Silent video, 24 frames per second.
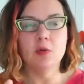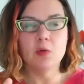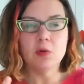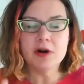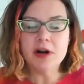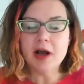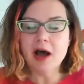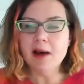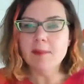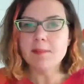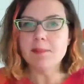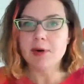we're
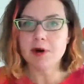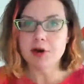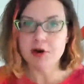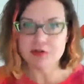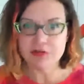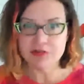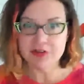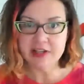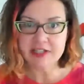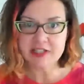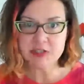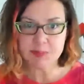not
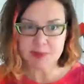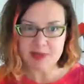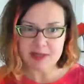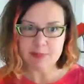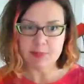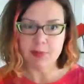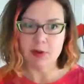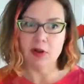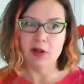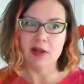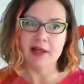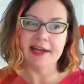perfect
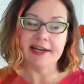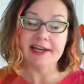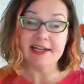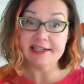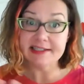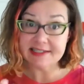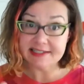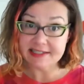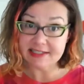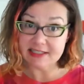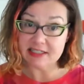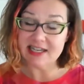people, and
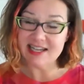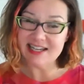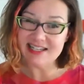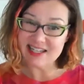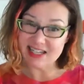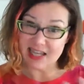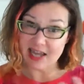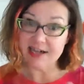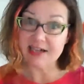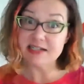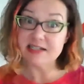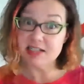it's it's
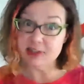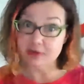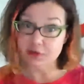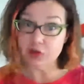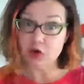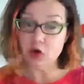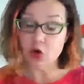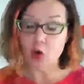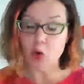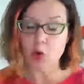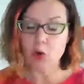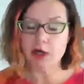kind of
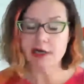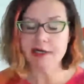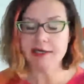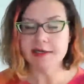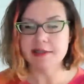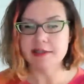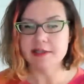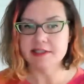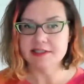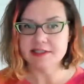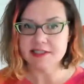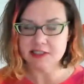difficult working
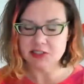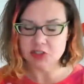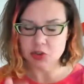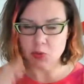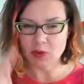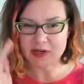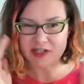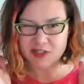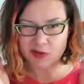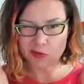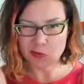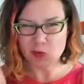in this
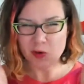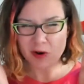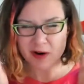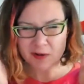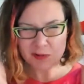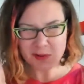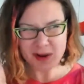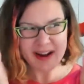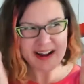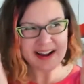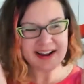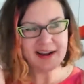situation. What
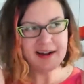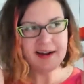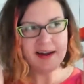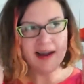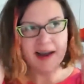do I?